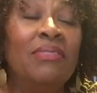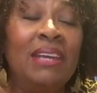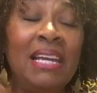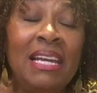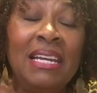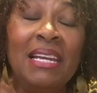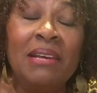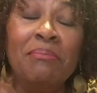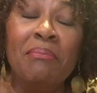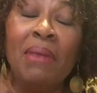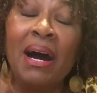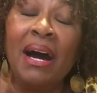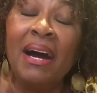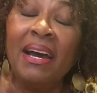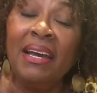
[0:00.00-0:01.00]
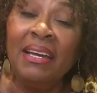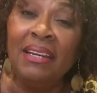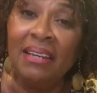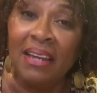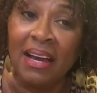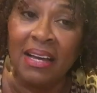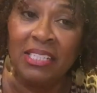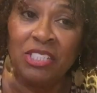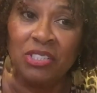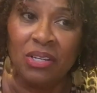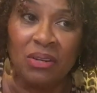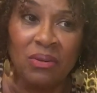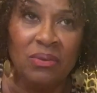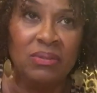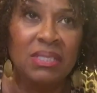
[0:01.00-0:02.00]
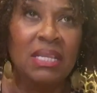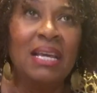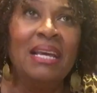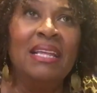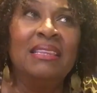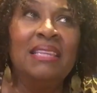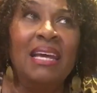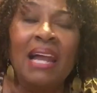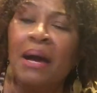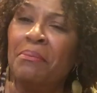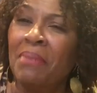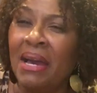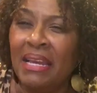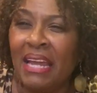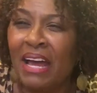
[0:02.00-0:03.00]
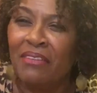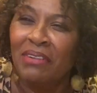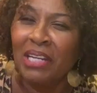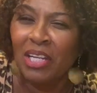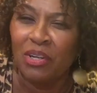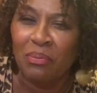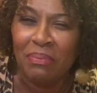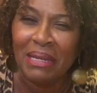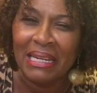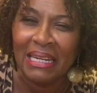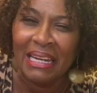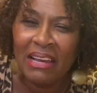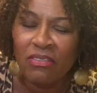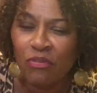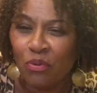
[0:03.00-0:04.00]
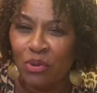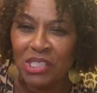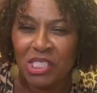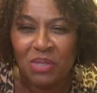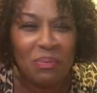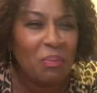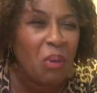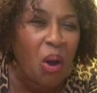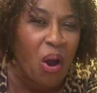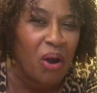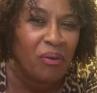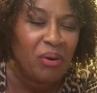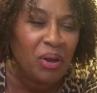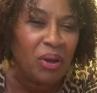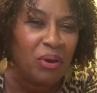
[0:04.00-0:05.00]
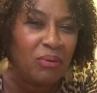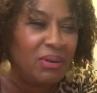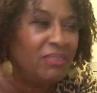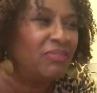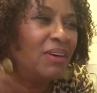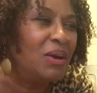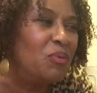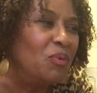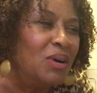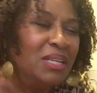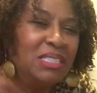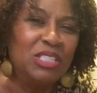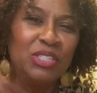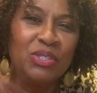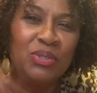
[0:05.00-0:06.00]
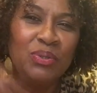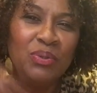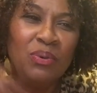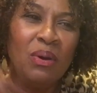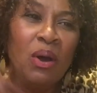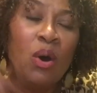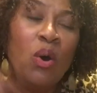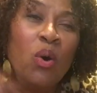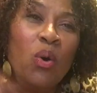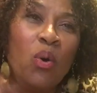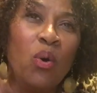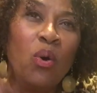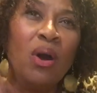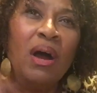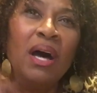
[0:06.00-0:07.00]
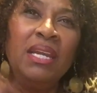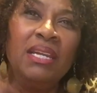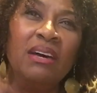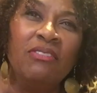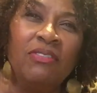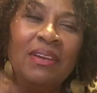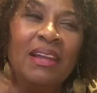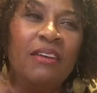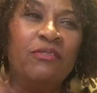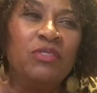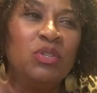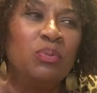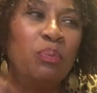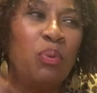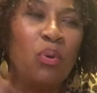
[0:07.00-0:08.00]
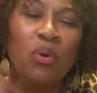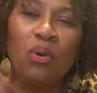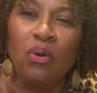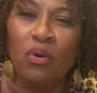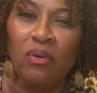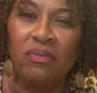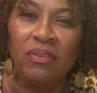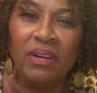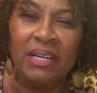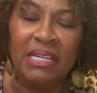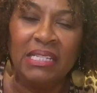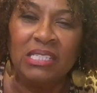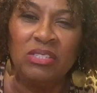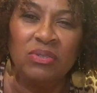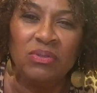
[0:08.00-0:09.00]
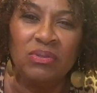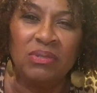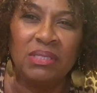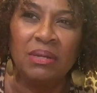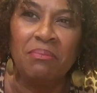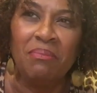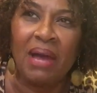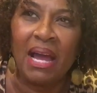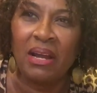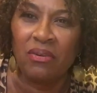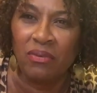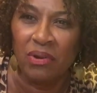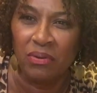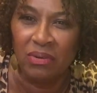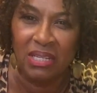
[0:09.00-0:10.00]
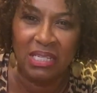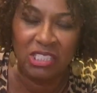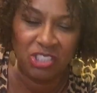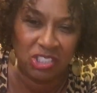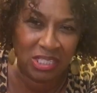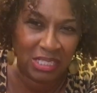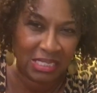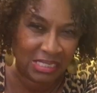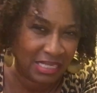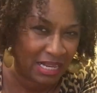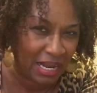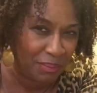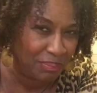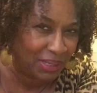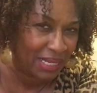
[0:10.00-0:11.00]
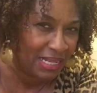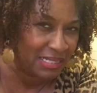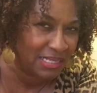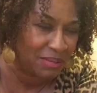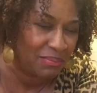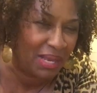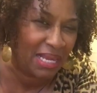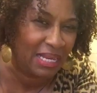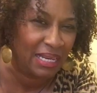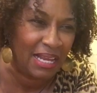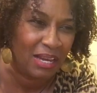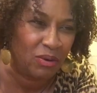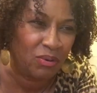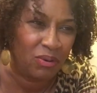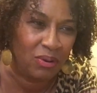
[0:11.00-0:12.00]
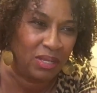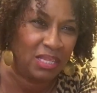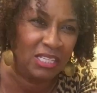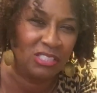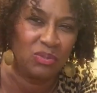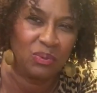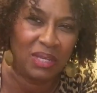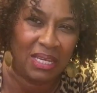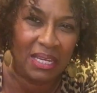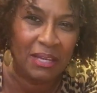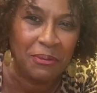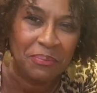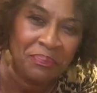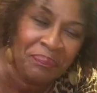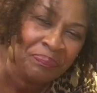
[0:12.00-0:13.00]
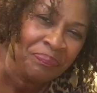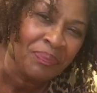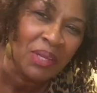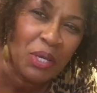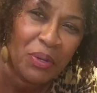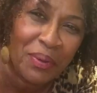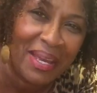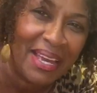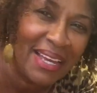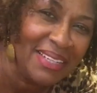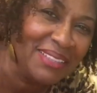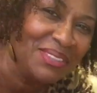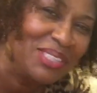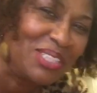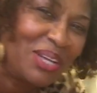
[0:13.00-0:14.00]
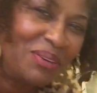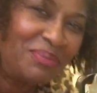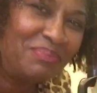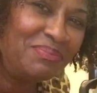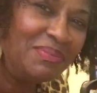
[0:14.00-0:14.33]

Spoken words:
eating my nachos that I might have a little bit left for tomorrow if I want to, or enough left to pour over into some macaroni and cheese that I plan to make later on this week. Okay, so